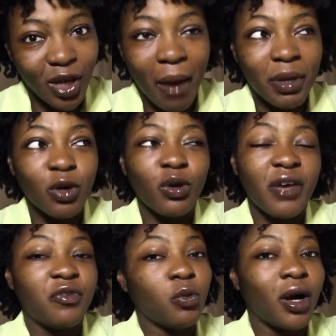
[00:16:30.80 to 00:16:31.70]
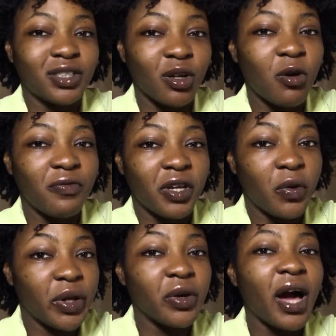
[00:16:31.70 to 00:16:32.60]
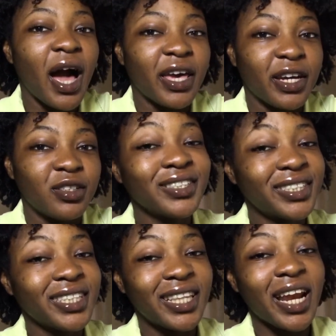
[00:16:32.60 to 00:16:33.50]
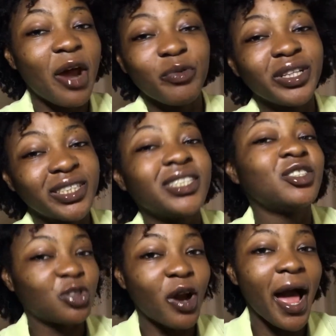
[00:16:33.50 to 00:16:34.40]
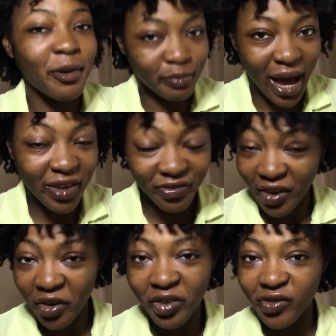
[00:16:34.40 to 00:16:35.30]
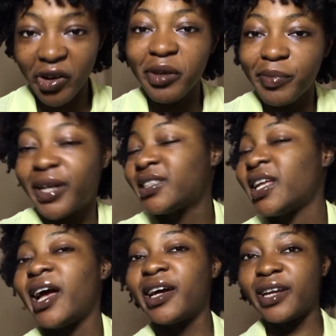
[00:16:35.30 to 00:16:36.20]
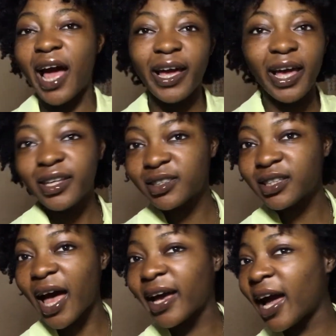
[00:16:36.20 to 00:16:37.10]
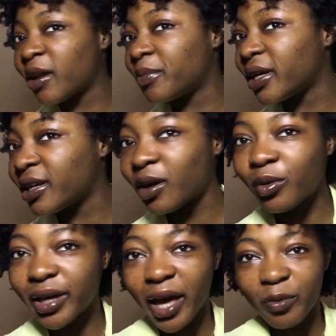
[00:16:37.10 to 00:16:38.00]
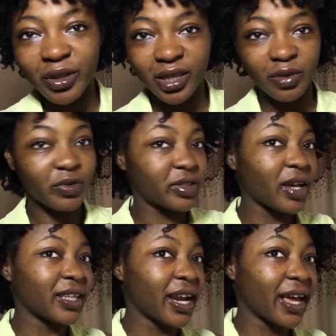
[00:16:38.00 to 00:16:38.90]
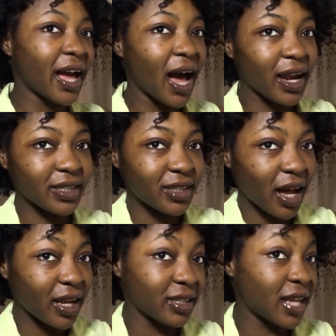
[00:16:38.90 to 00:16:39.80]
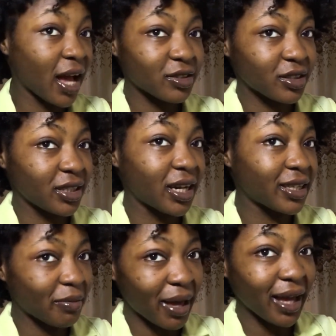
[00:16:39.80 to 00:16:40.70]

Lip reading: I mean, if you watch the whole video when you got here, you'll see that I really did try my very, very best, and I guess I gotta be okay with the result that I got. It's actually not that bad.